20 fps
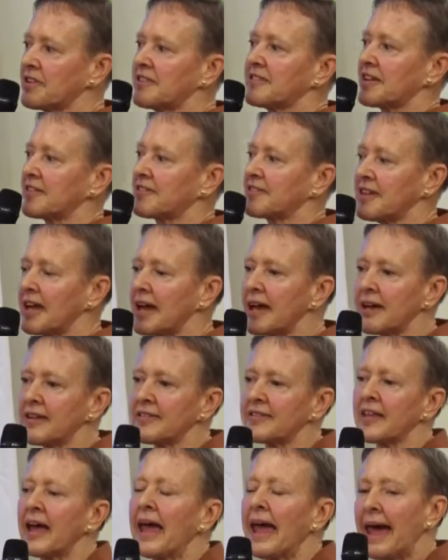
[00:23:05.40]

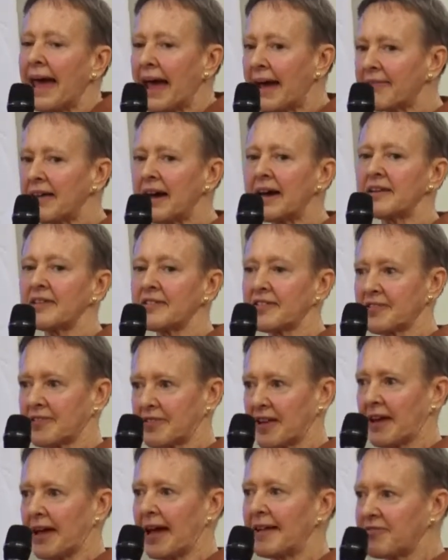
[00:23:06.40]
SEAs? And that is,
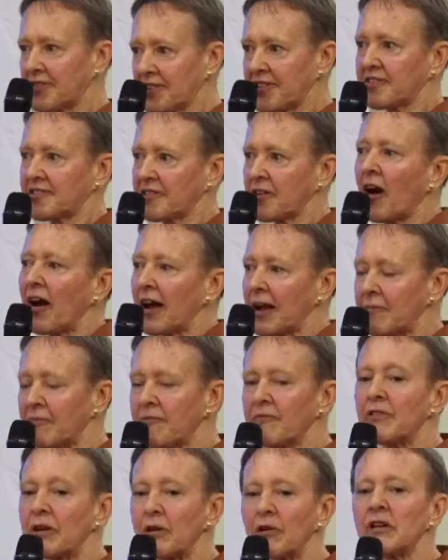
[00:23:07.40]
at this time,
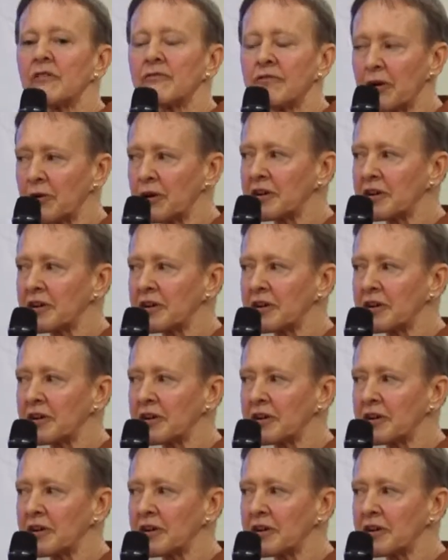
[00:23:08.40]
very, very